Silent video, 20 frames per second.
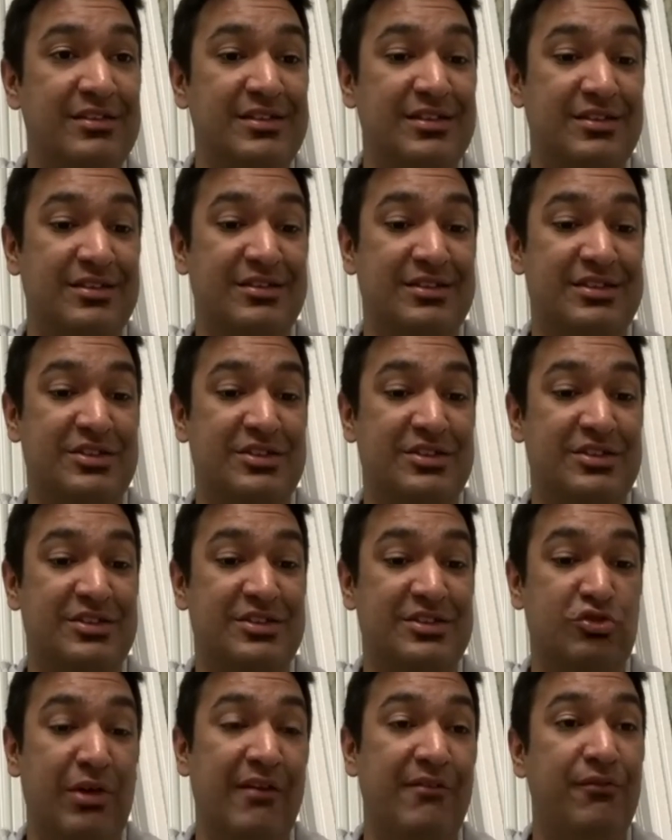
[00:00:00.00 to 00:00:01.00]

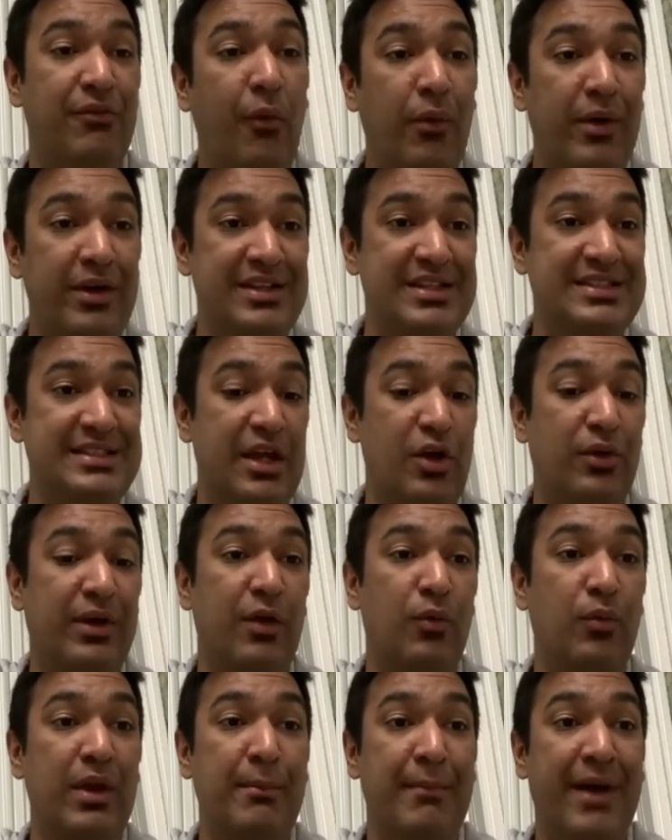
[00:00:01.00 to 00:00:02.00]
straightforward to say, okay, we
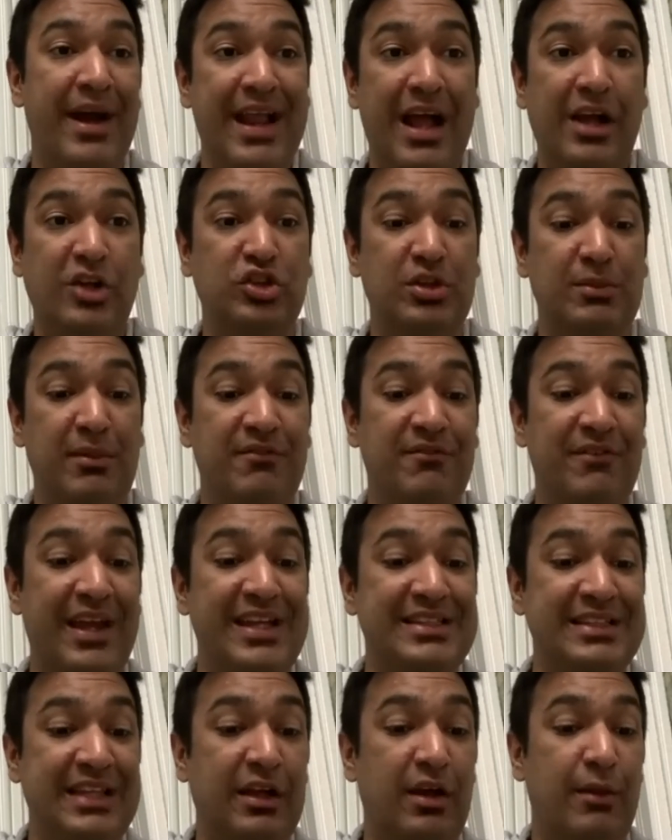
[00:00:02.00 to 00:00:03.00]
might actually be
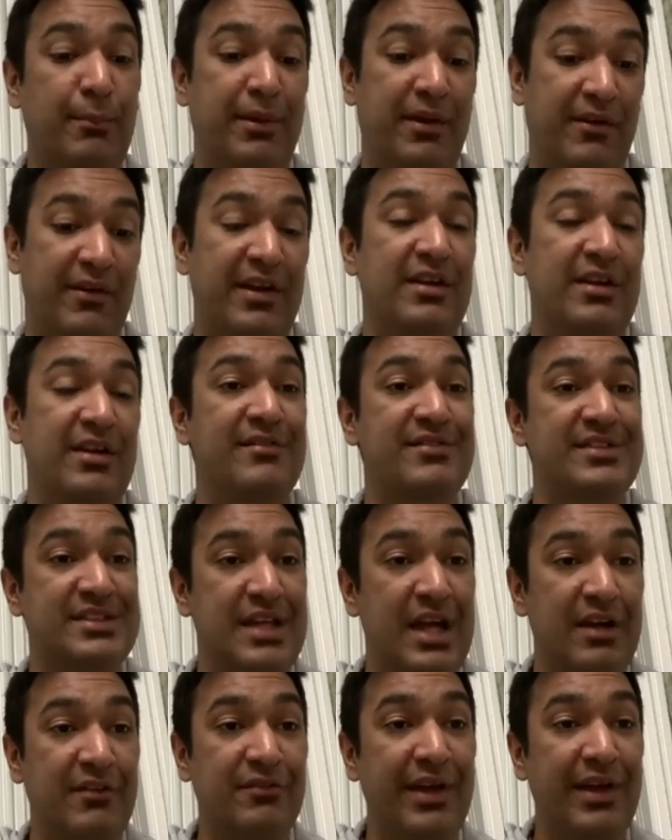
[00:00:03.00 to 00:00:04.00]
facing a period of
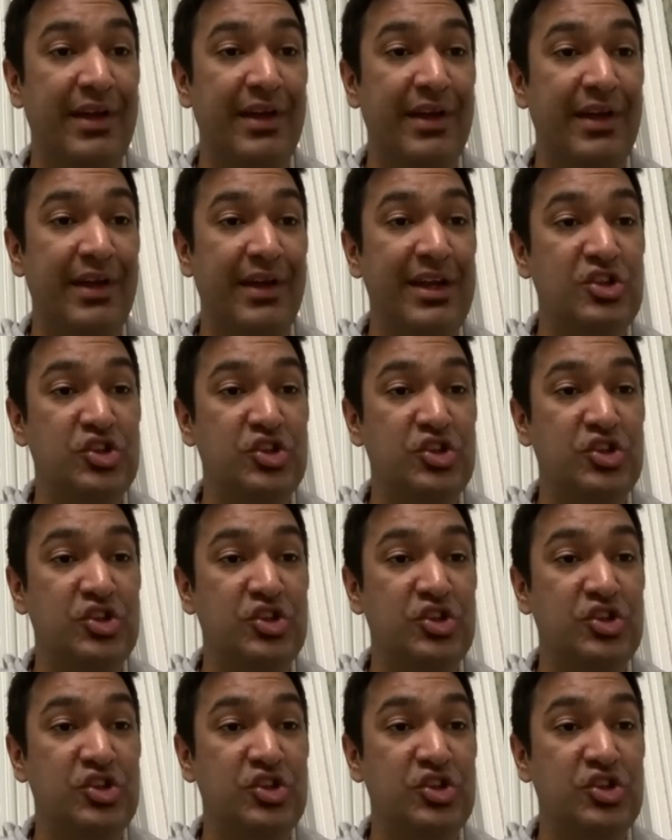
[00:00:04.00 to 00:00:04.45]
stagflation.